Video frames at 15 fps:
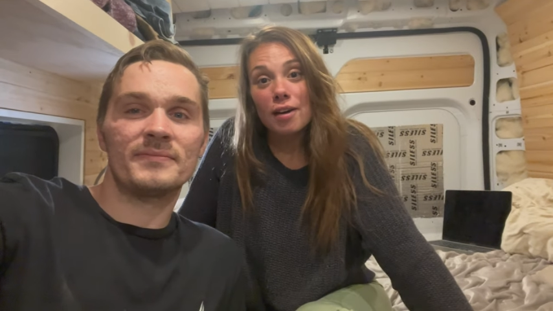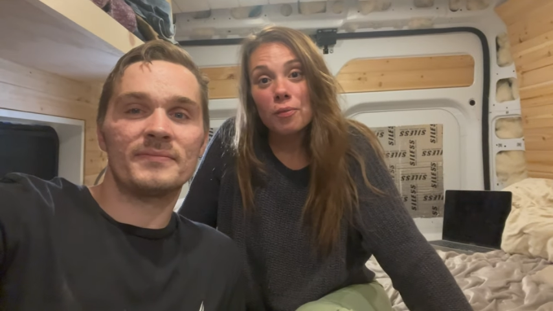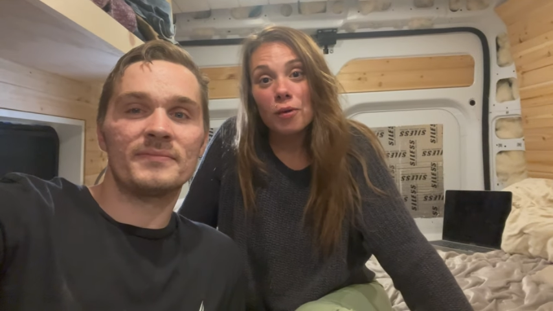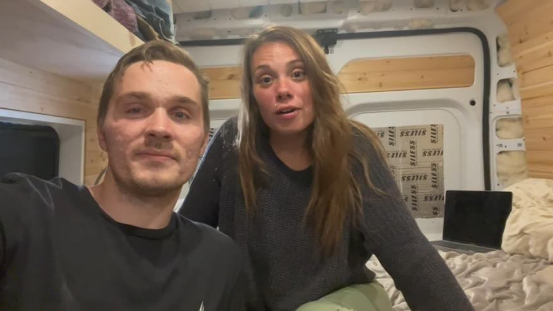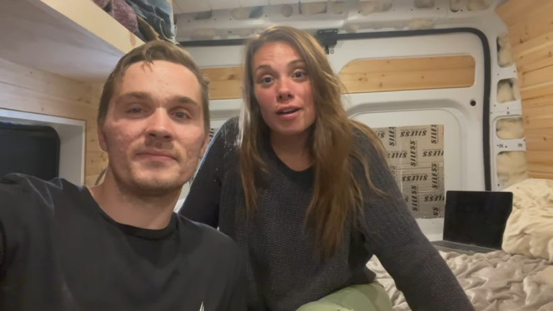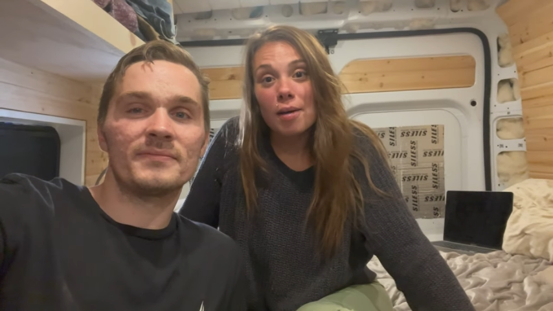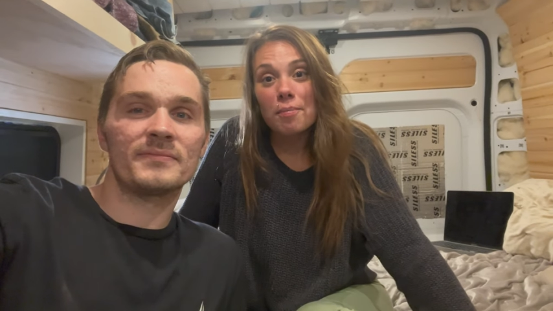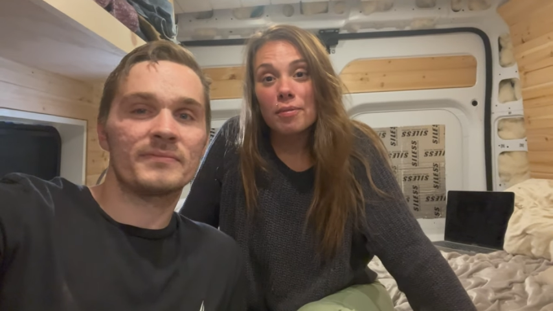Speaker 1: work
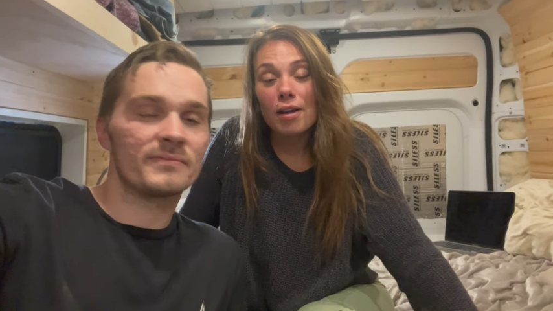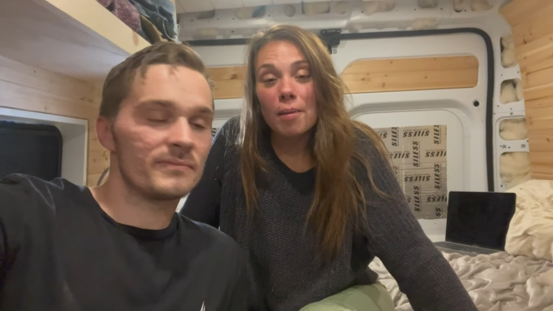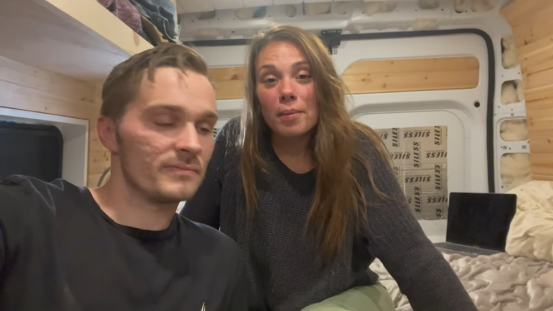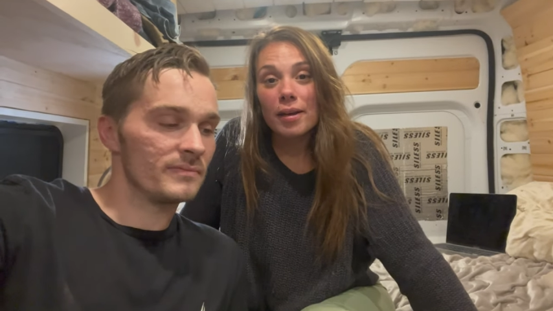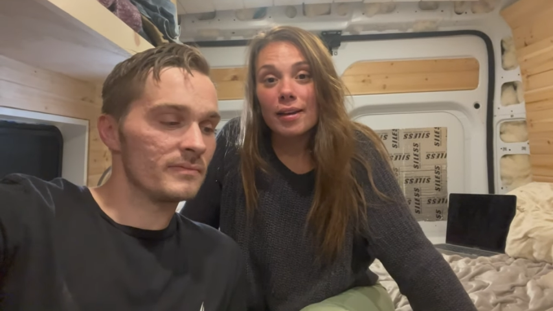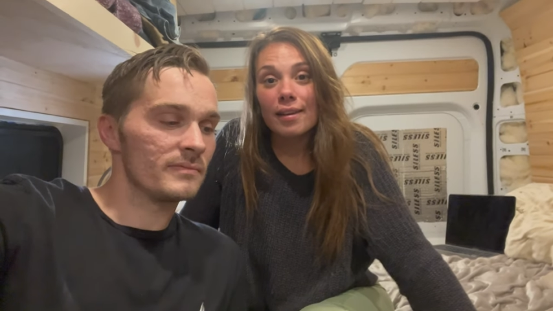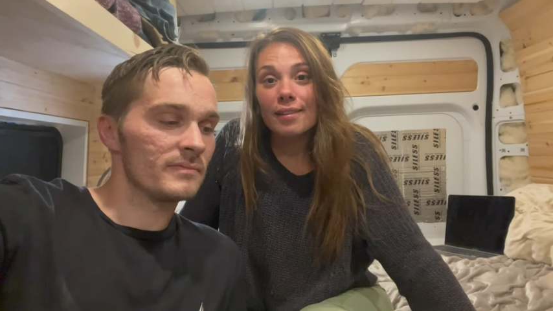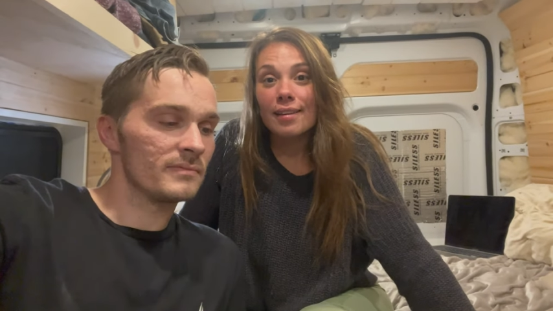on
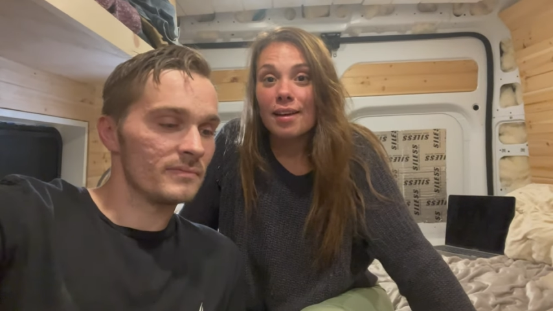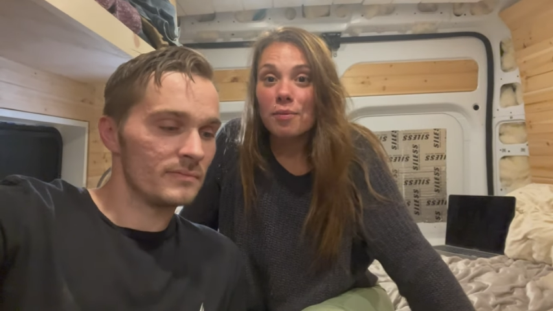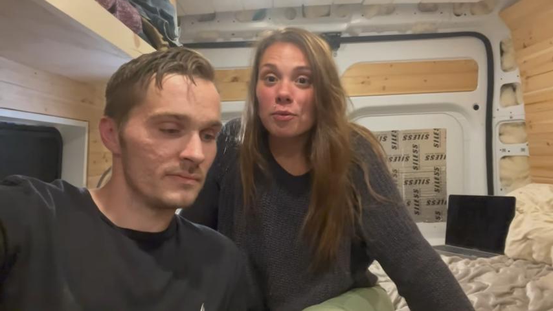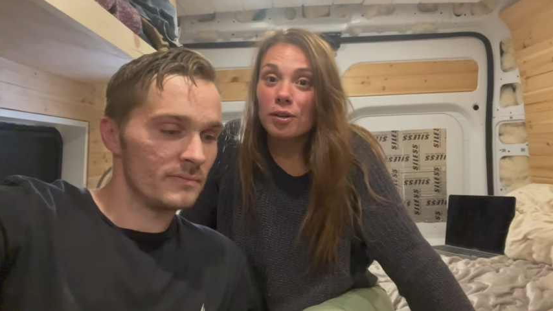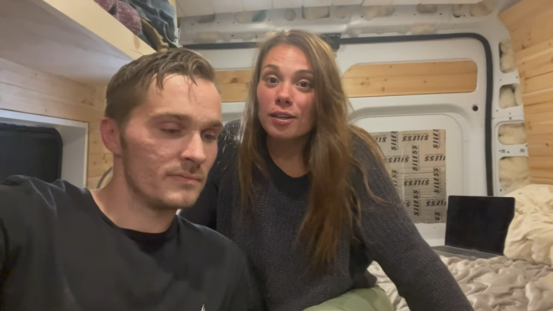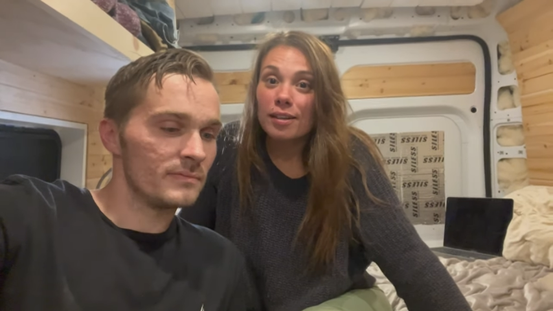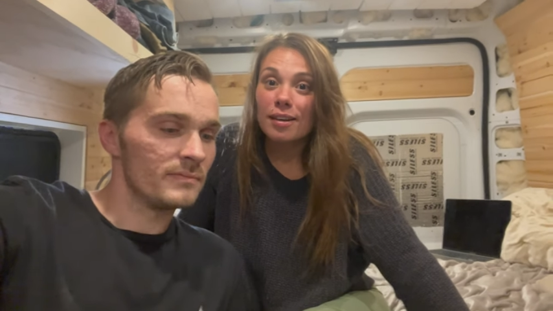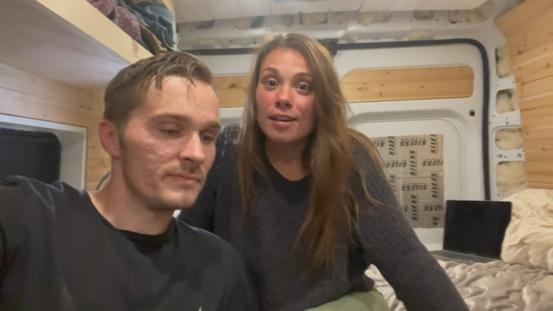plumbing, and then we're
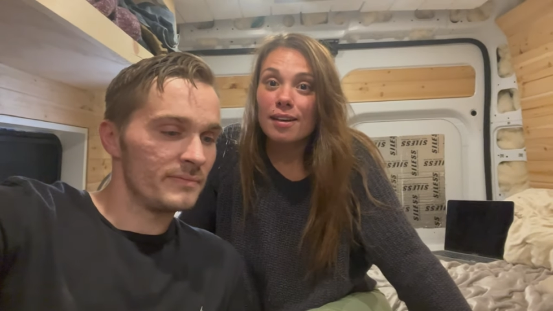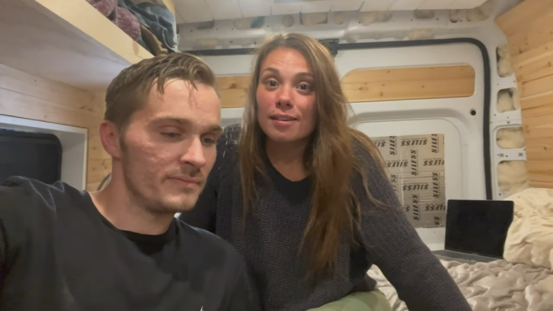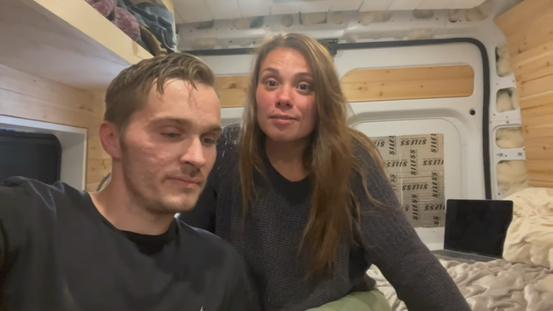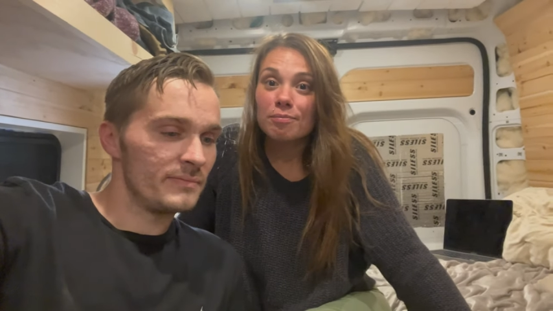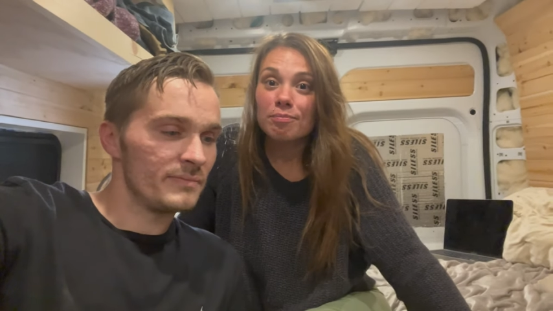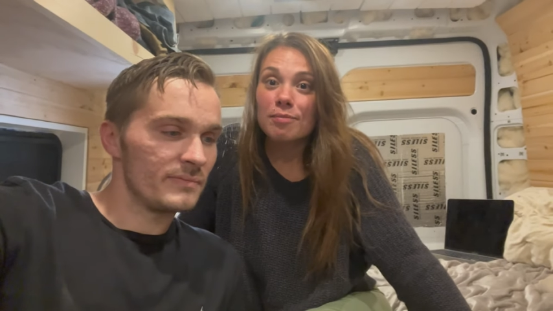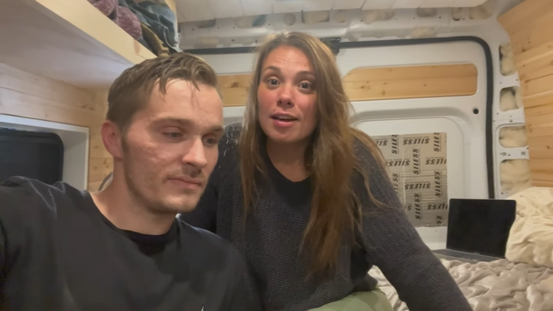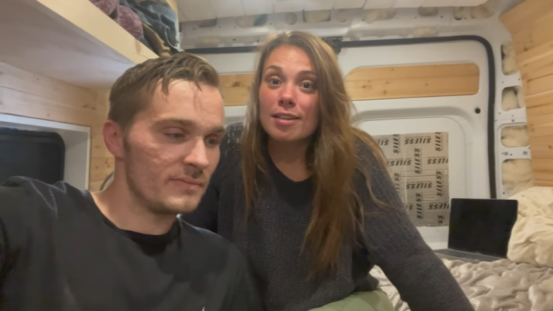gonna
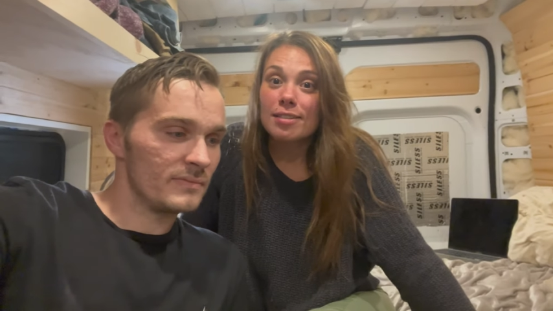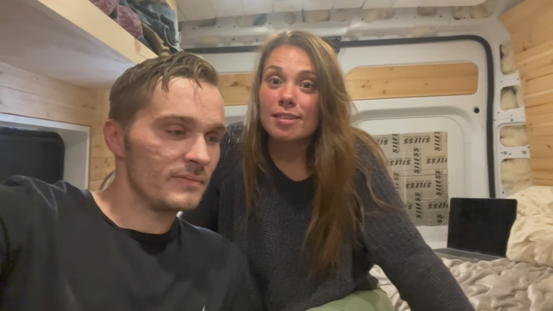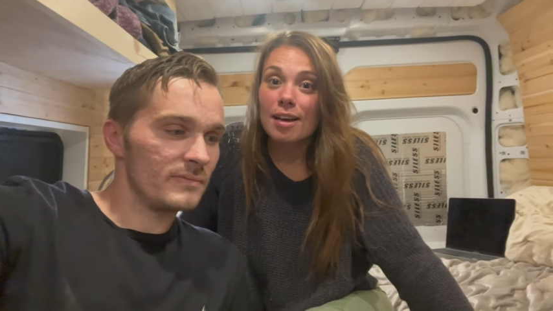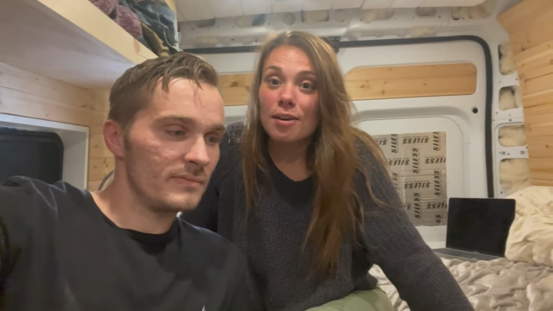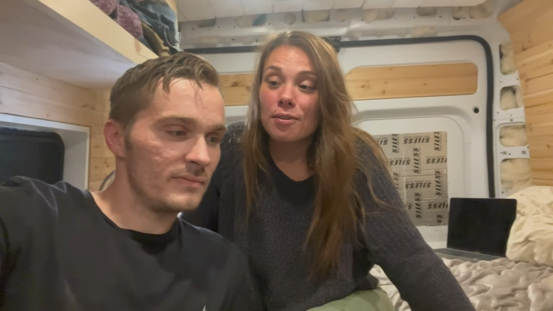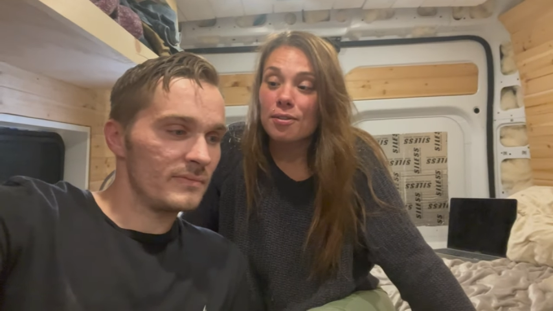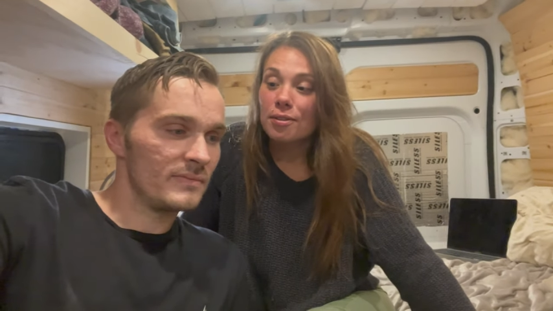head south.